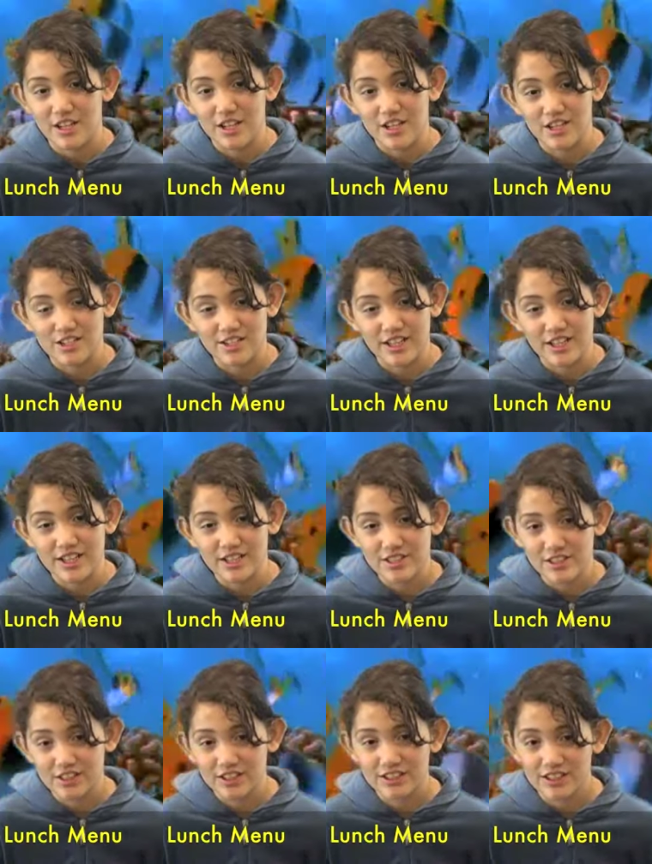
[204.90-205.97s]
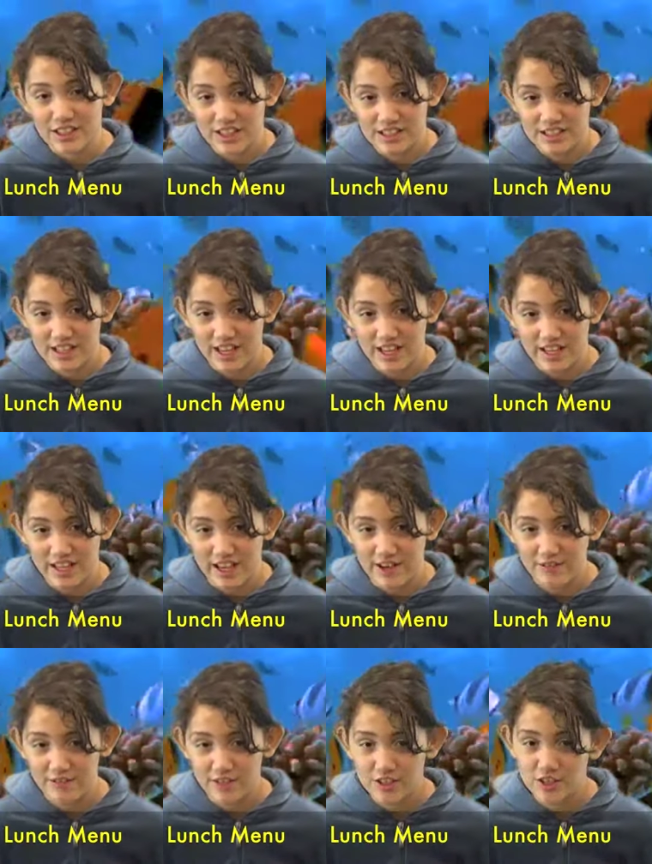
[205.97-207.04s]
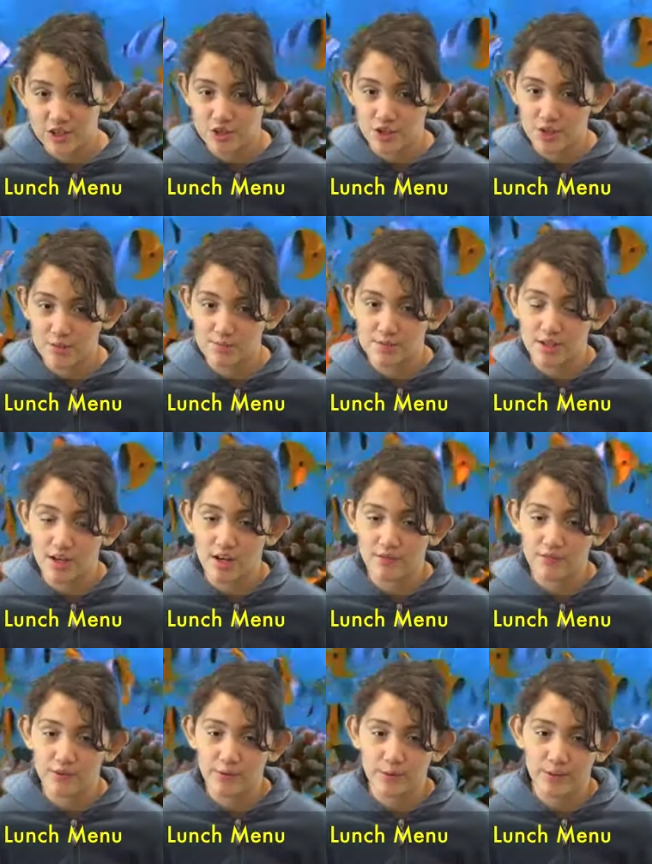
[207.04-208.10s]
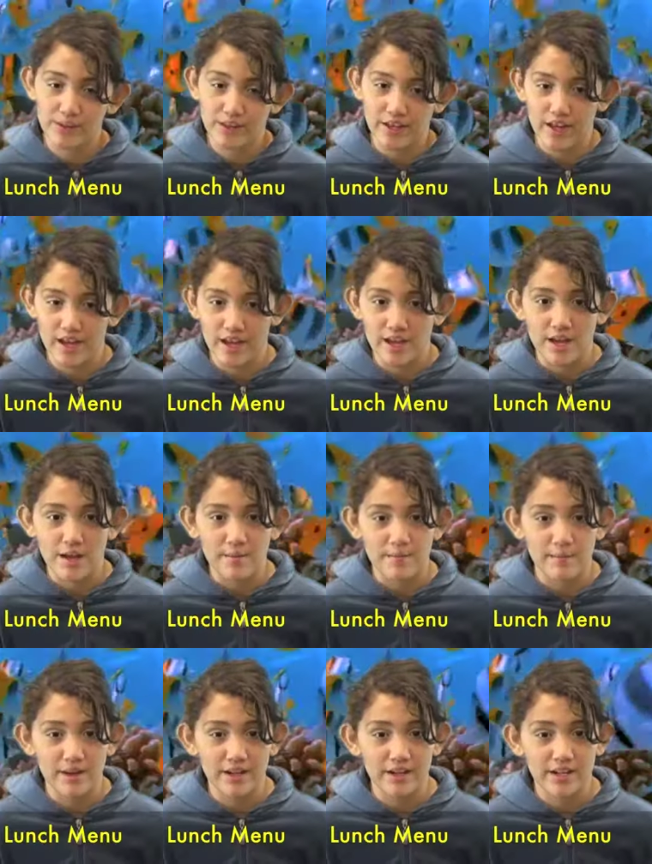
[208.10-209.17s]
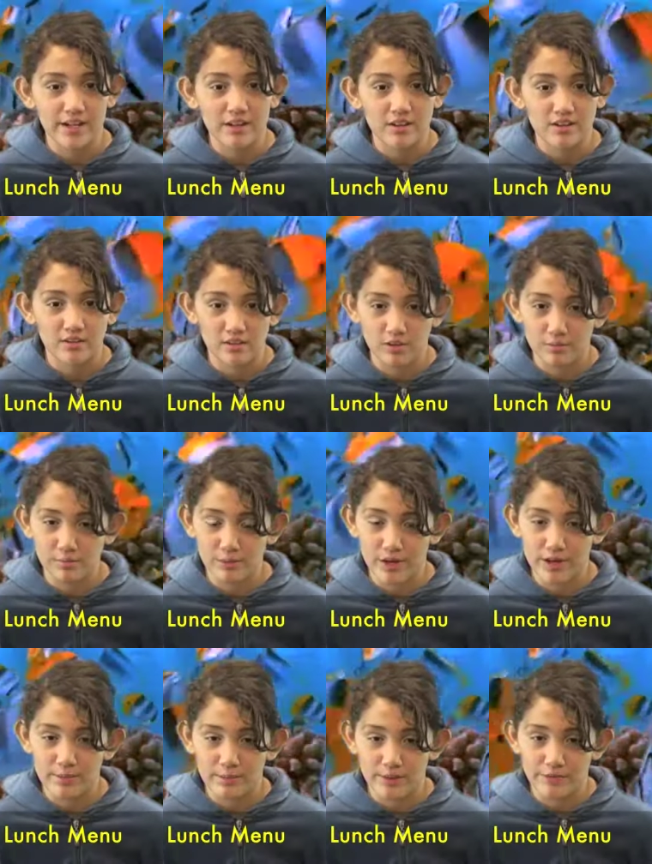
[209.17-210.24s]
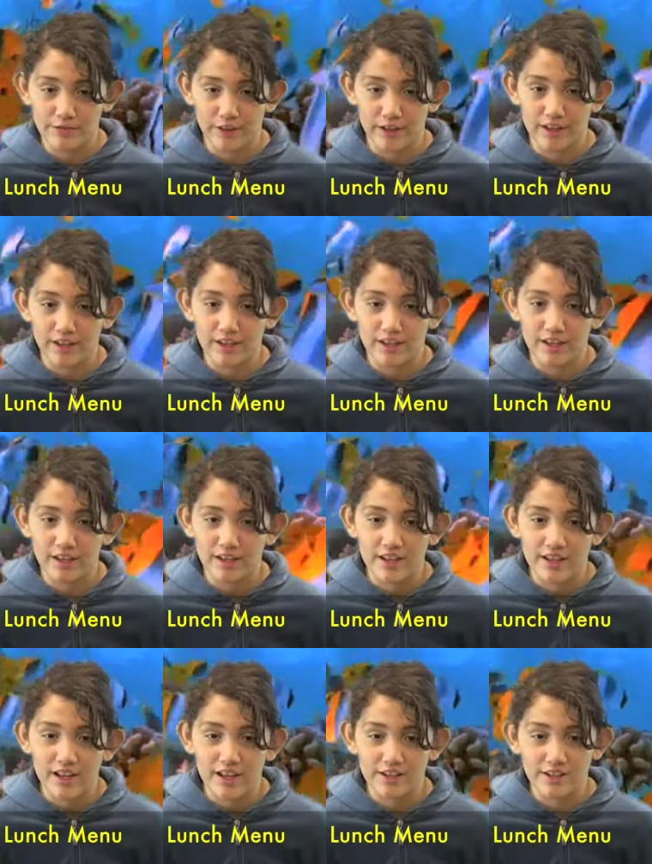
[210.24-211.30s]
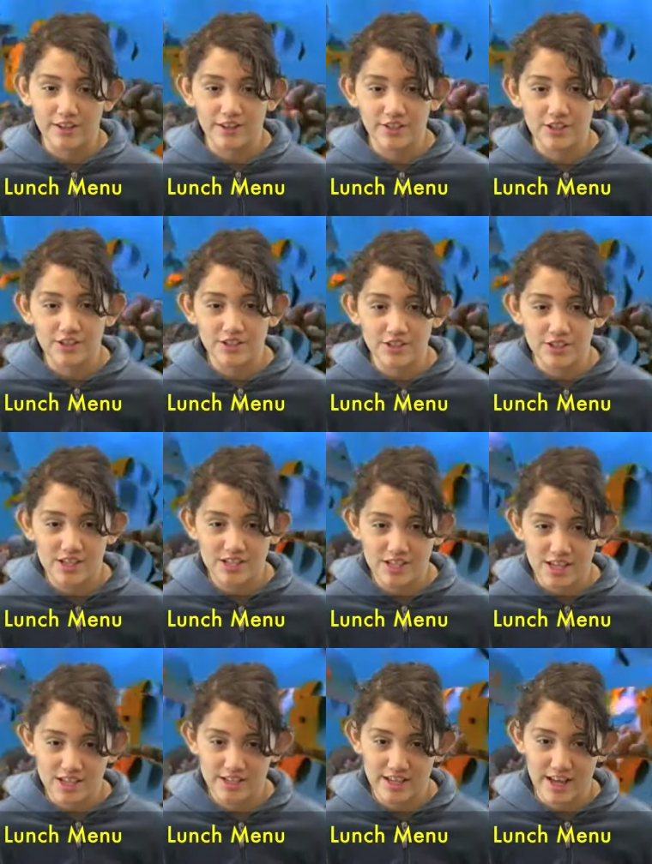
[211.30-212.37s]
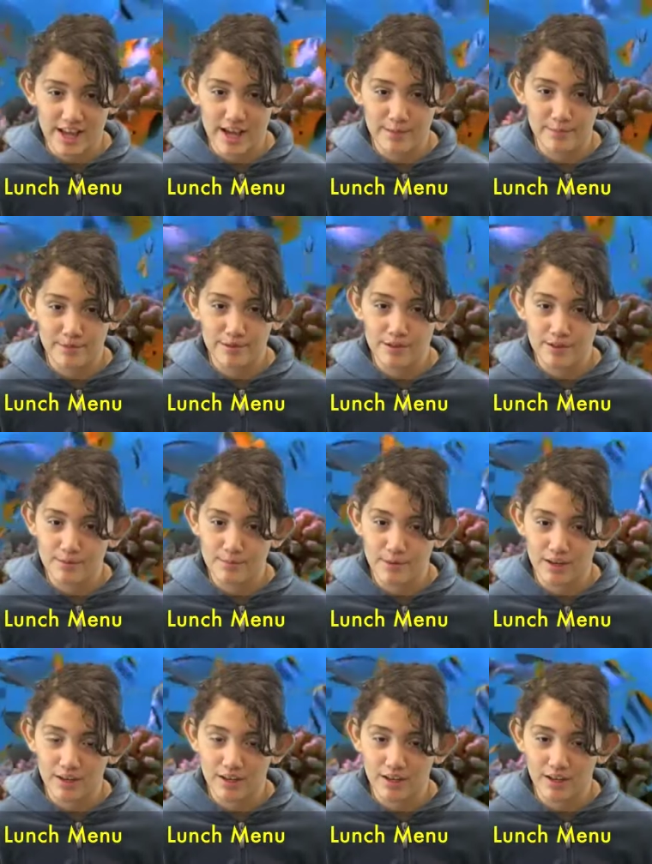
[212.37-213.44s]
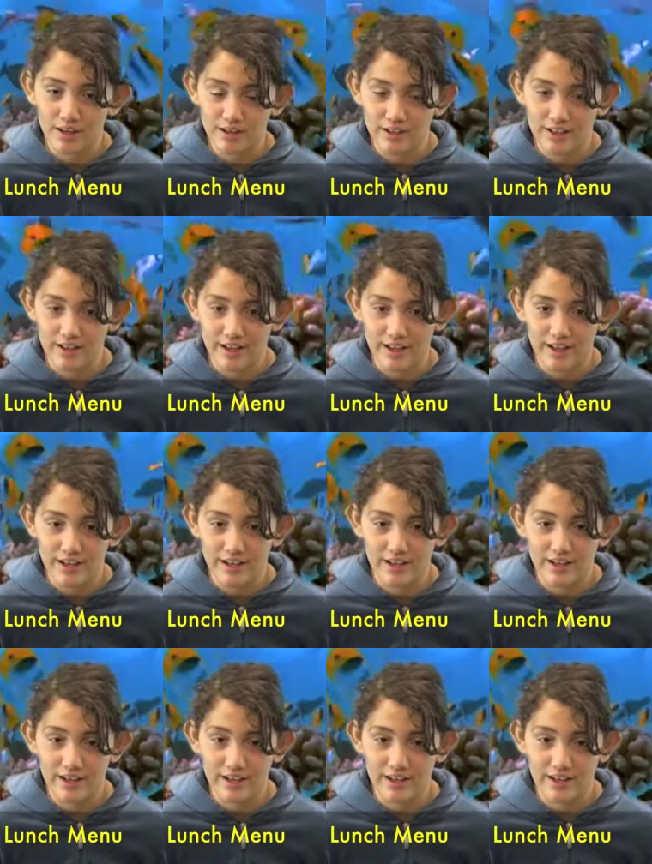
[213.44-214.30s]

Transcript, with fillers: Your second choice is a catfish strips offered with a mini cornbread muffin. And your third choice is a hamburger bun on a